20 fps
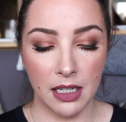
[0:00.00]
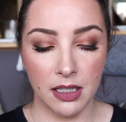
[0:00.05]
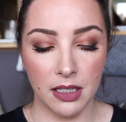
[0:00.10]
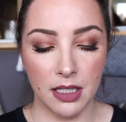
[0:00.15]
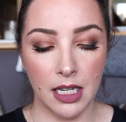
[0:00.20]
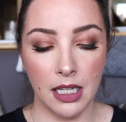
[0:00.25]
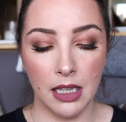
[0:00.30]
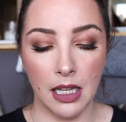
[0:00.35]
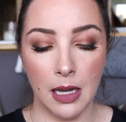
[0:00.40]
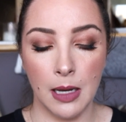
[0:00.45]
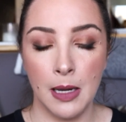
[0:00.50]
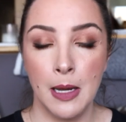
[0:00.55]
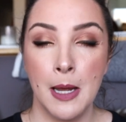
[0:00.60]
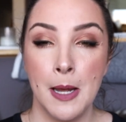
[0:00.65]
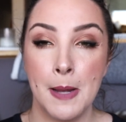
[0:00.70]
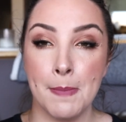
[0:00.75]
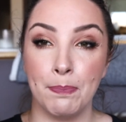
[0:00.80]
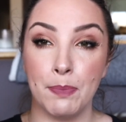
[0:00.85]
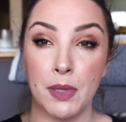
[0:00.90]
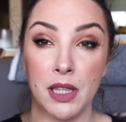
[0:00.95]
concealer.
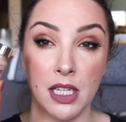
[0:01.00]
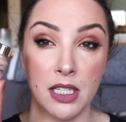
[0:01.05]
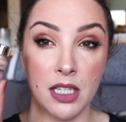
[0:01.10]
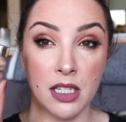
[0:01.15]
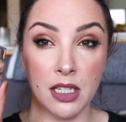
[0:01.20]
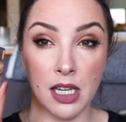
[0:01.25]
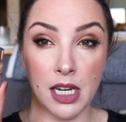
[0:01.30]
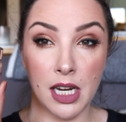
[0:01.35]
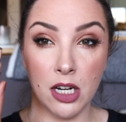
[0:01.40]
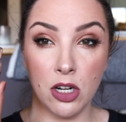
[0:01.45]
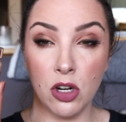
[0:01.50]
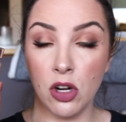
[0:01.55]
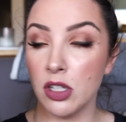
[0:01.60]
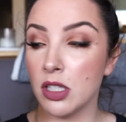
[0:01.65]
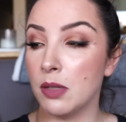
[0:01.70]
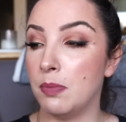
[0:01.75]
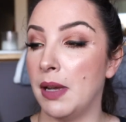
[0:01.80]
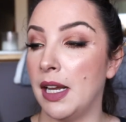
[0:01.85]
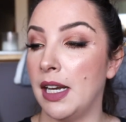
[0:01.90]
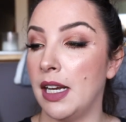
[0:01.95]
But this is It
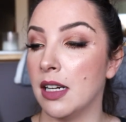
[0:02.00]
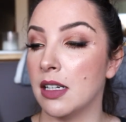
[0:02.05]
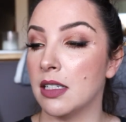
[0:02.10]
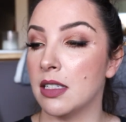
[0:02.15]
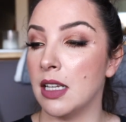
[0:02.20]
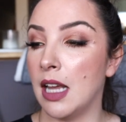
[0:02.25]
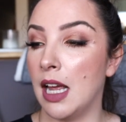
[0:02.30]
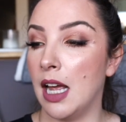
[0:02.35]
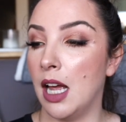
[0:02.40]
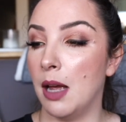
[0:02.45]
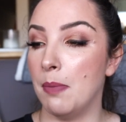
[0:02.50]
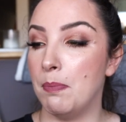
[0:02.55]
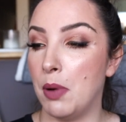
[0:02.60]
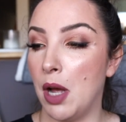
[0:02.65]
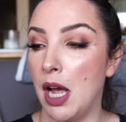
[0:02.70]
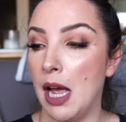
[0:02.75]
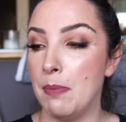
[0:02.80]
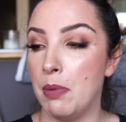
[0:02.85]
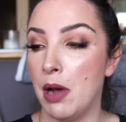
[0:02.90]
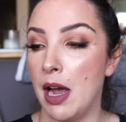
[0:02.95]
Cosmetics uh,
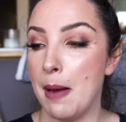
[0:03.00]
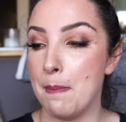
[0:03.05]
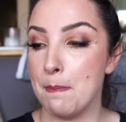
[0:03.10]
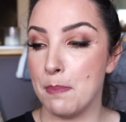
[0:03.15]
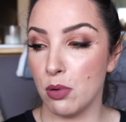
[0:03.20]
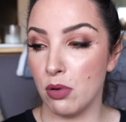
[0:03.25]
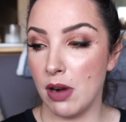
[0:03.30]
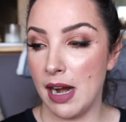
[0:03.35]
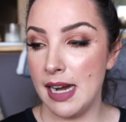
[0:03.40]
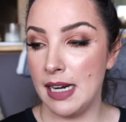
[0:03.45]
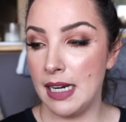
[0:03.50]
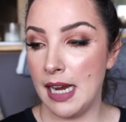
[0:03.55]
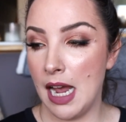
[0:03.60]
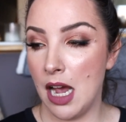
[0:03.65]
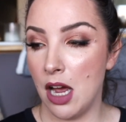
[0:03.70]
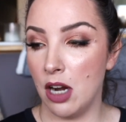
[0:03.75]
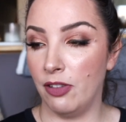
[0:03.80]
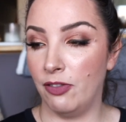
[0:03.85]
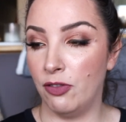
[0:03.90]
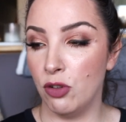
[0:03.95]
Bye Bye
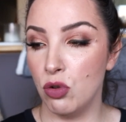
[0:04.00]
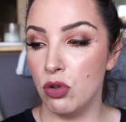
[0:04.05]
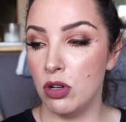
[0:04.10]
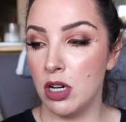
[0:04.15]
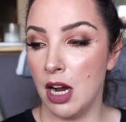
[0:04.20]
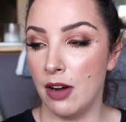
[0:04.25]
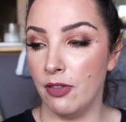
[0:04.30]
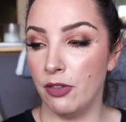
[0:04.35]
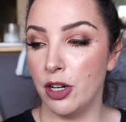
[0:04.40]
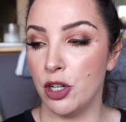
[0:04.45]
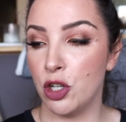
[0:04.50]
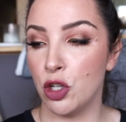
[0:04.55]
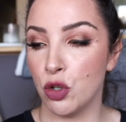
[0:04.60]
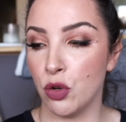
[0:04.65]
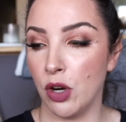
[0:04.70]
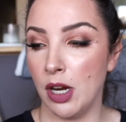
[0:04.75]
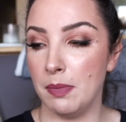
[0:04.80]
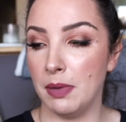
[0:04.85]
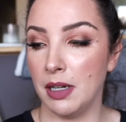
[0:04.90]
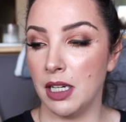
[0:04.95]
Breakout Full Coverage
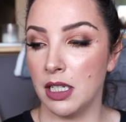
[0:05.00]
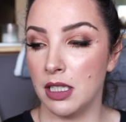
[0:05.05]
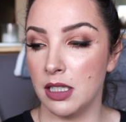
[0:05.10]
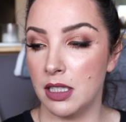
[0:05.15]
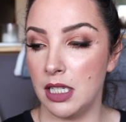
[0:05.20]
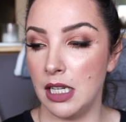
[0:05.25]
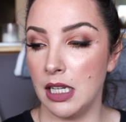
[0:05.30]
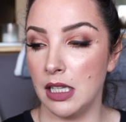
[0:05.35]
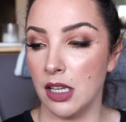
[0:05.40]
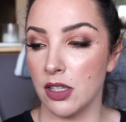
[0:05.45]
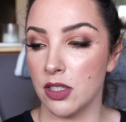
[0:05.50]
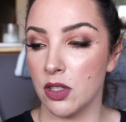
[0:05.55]
Treatment Concealer.